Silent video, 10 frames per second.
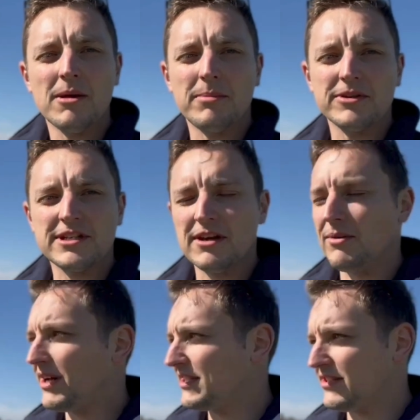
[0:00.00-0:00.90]
But
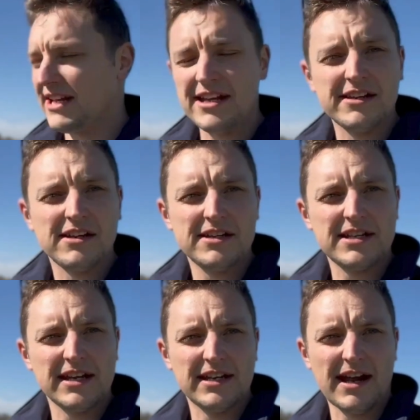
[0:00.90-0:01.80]
whilst I was here
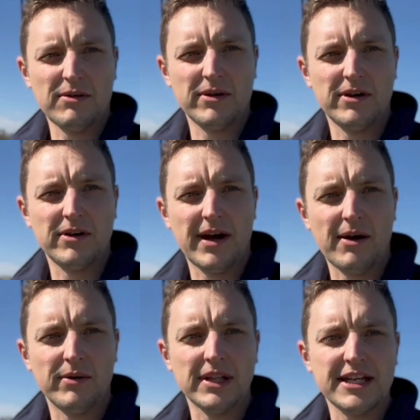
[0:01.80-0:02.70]
taking
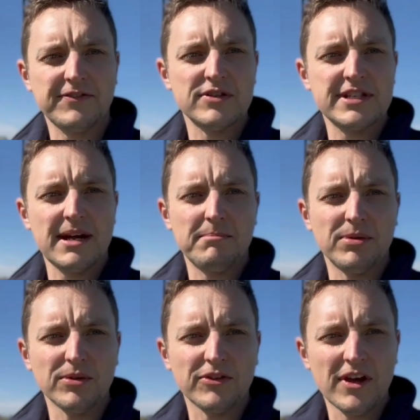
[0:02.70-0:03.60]
our last few
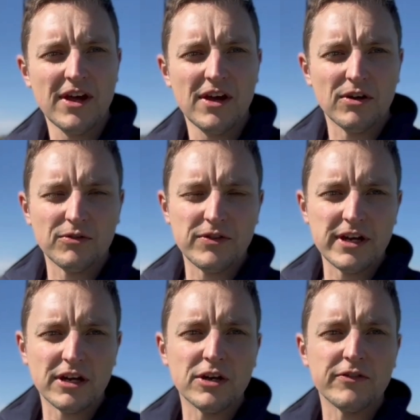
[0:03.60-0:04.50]
samples of
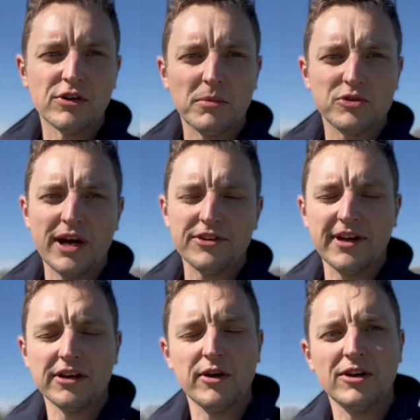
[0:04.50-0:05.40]
the cover crop trials
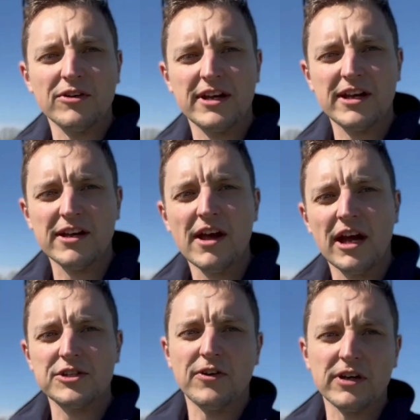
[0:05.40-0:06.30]
that are going on here,
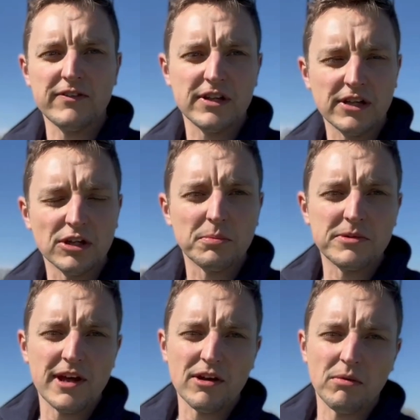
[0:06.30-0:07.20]
I just thought I'd give you a little
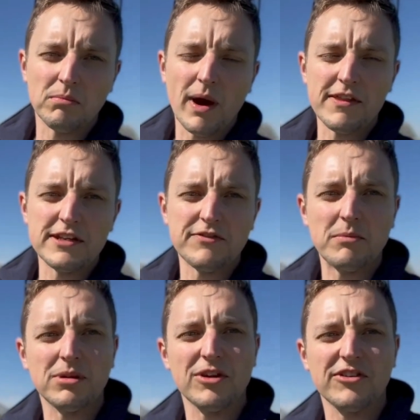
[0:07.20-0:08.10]
update on where the
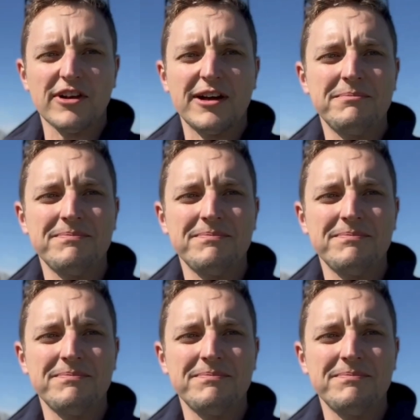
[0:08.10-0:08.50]
different plots are.